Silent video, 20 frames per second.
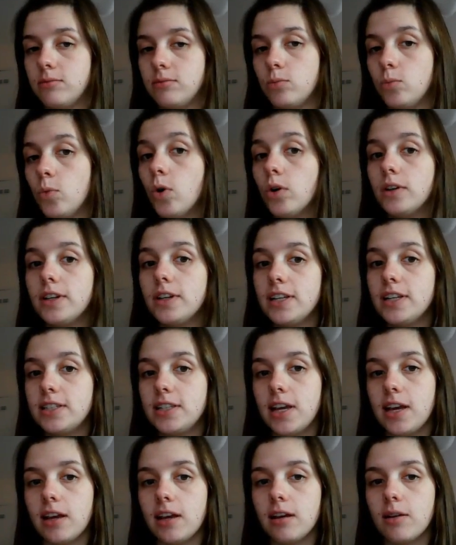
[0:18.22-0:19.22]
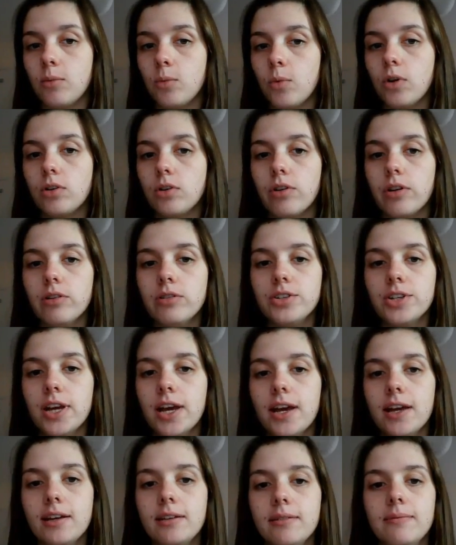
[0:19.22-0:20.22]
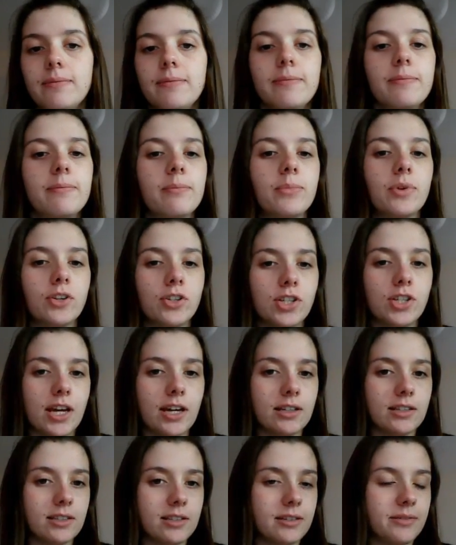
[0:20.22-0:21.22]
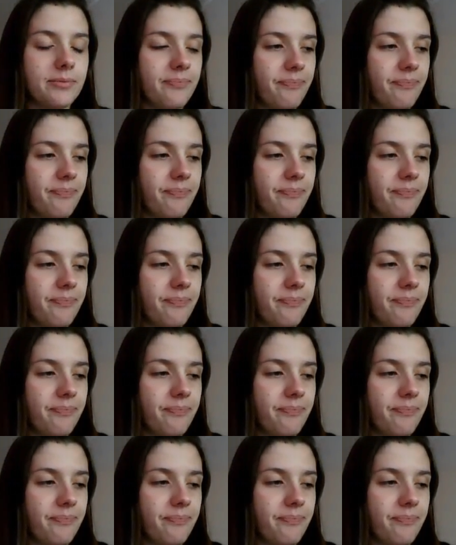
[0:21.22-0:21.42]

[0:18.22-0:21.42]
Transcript: 1 knitting and 1 crochet project.